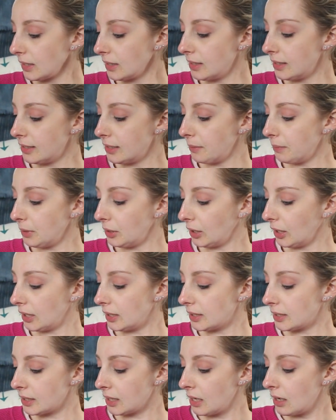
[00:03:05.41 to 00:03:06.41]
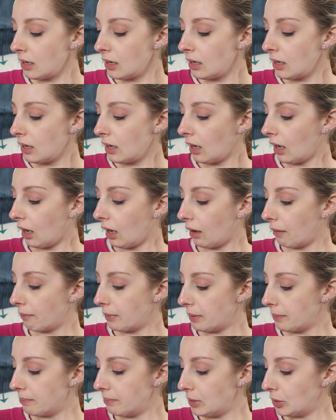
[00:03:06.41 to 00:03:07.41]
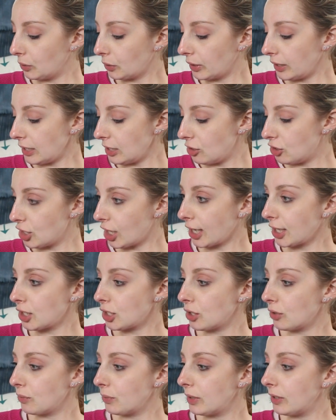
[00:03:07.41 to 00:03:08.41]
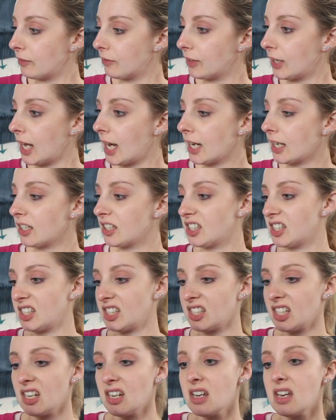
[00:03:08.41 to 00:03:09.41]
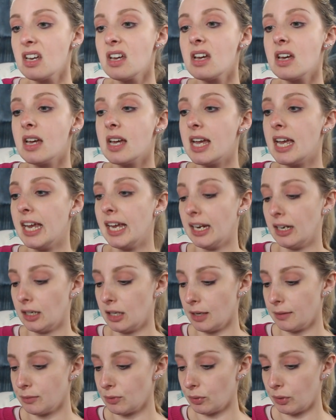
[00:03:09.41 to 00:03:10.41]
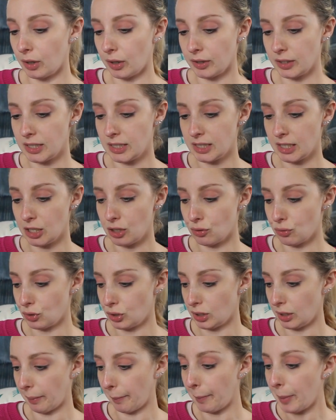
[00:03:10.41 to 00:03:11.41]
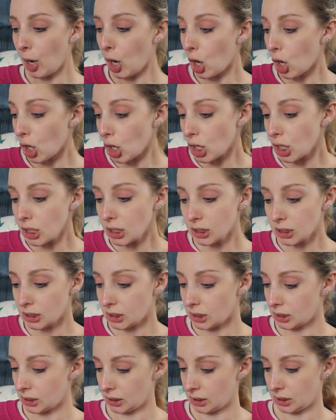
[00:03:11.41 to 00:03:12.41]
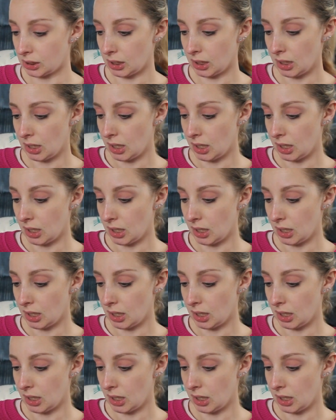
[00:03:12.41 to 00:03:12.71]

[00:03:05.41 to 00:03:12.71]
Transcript: stimulates um, milk ejection reflex and comes with all these interesting parts.